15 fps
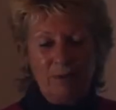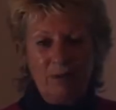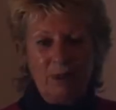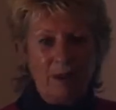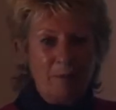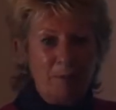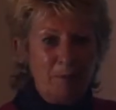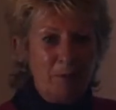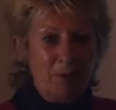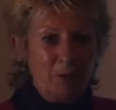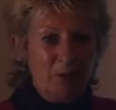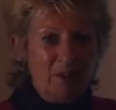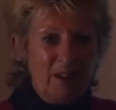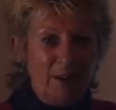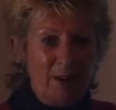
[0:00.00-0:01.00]
can't be bothered
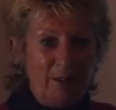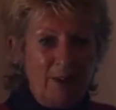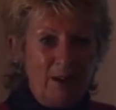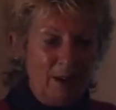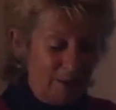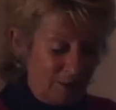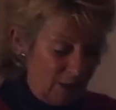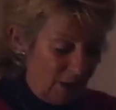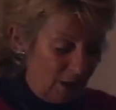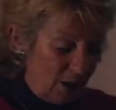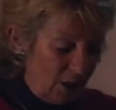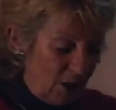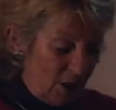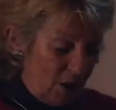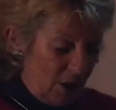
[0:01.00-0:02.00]
with any of that.
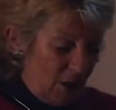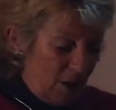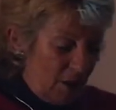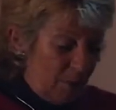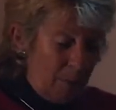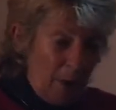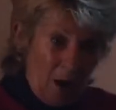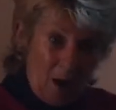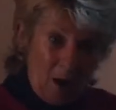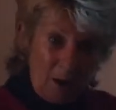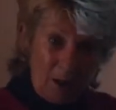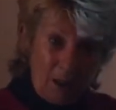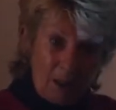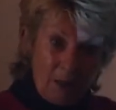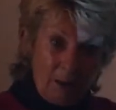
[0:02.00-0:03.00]

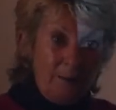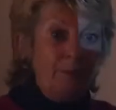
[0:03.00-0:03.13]
But